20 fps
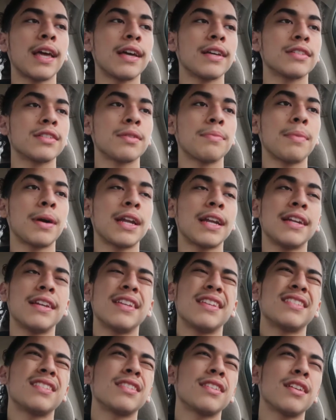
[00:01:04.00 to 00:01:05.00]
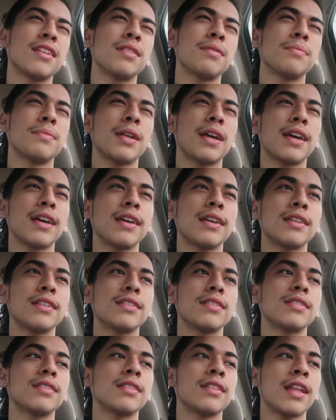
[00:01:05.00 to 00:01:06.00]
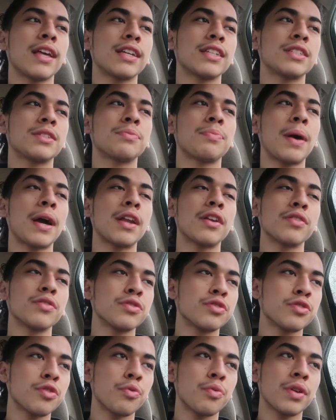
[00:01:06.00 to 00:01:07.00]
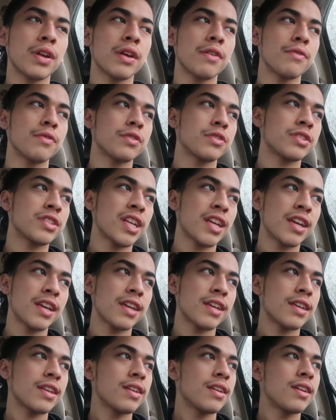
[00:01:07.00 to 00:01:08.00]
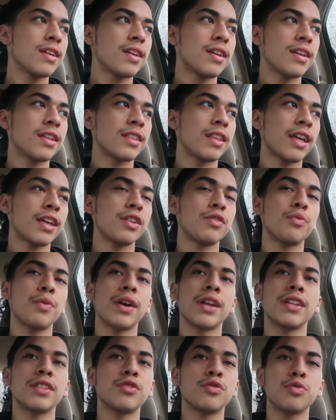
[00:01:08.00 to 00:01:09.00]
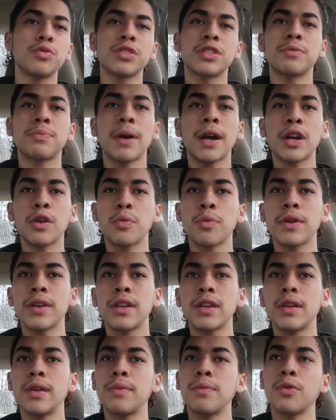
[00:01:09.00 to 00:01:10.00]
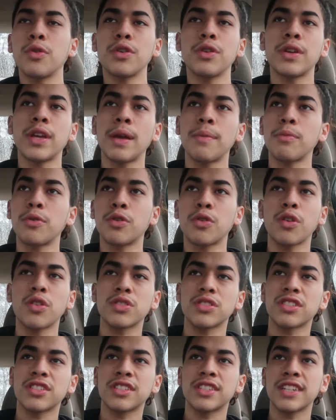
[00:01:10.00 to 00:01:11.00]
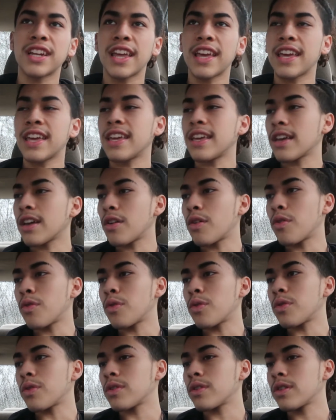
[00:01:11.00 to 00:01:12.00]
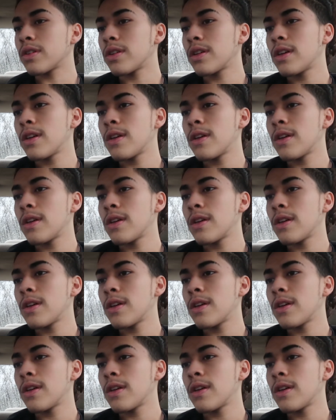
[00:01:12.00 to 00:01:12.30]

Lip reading: that somebody did to them, like spiders or whatever. Say like you ran into a spider web, or you came across a snake, or